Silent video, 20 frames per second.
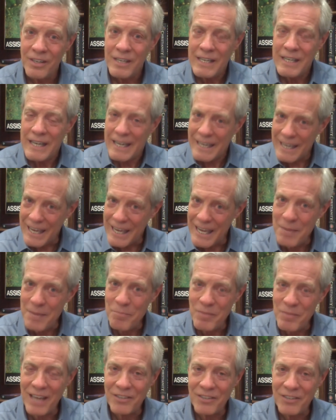Keep
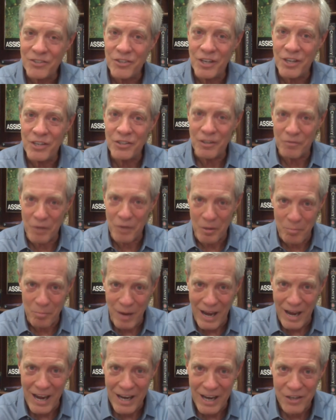that sense of
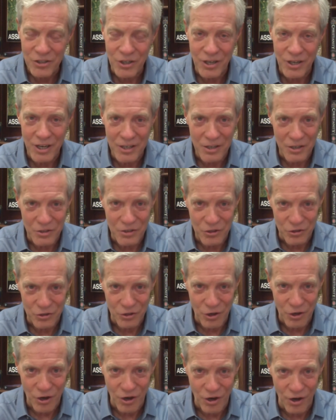compassion and
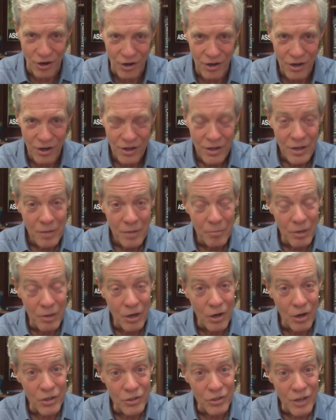concern,
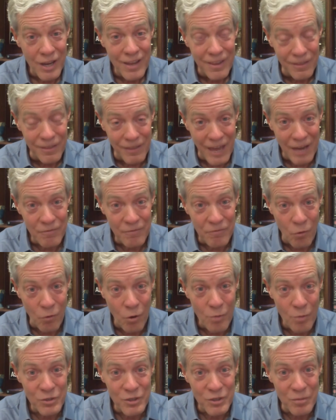because that
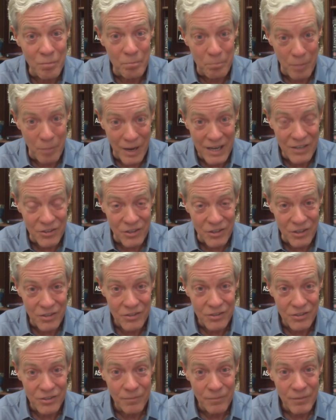forms the
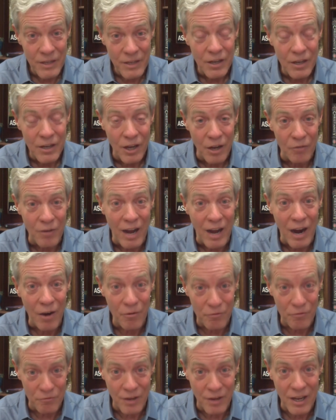basis of our
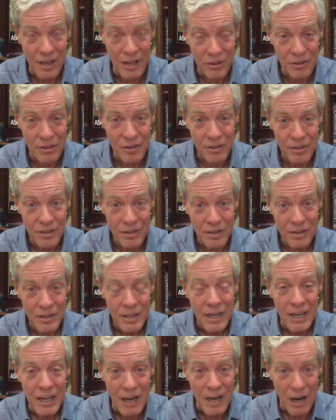faith
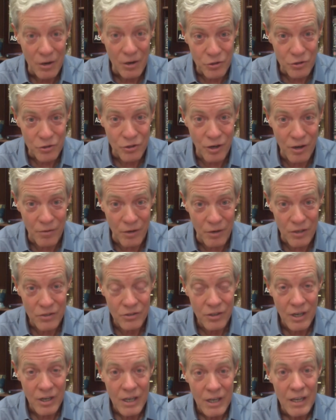and our service
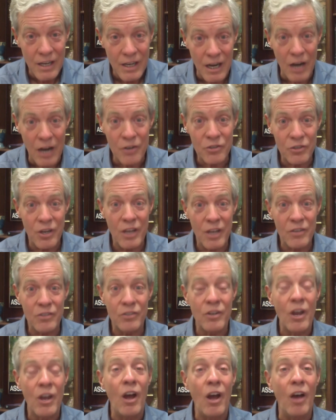and our sense
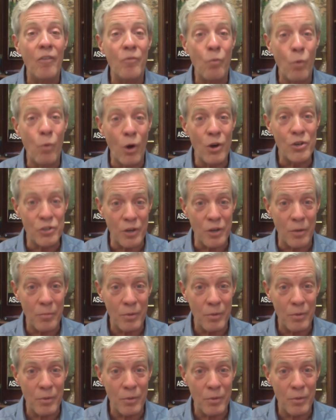of worship.